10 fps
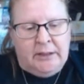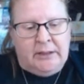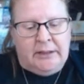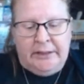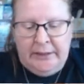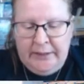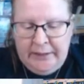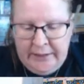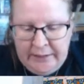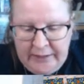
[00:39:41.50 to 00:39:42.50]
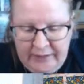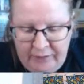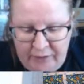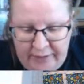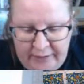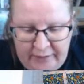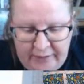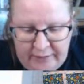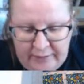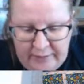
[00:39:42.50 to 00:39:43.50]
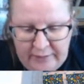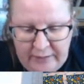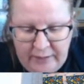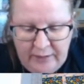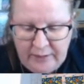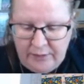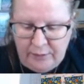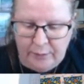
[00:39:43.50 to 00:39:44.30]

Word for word: Have I got any of these? I do.